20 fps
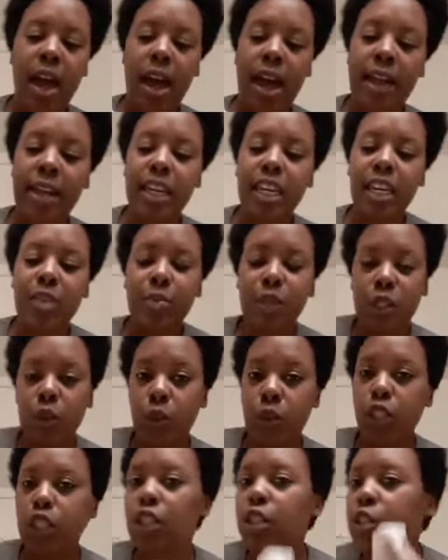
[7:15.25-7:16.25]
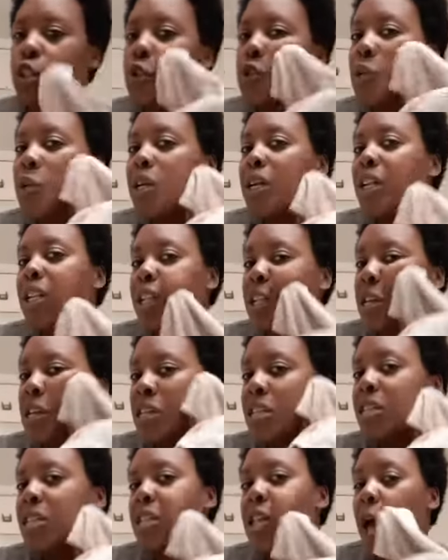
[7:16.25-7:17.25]
I keep switching to a
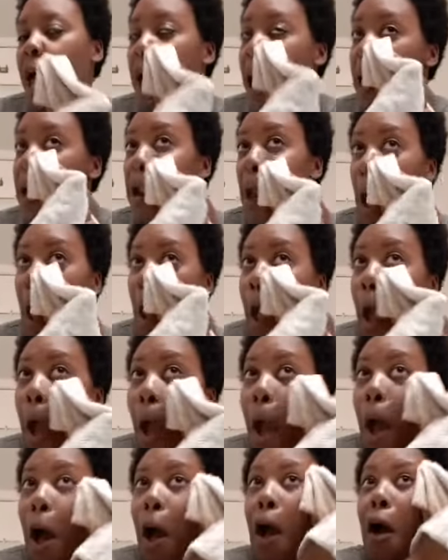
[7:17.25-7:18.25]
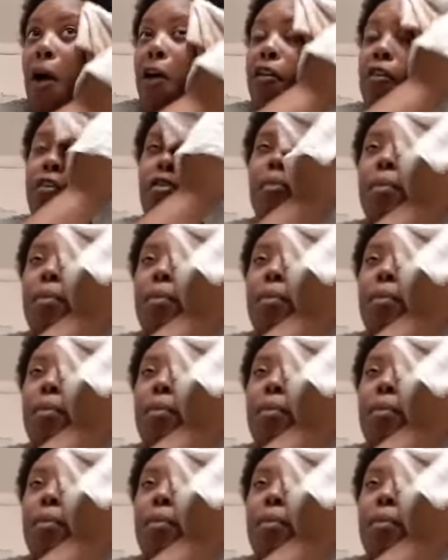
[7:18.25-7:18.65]
clean side of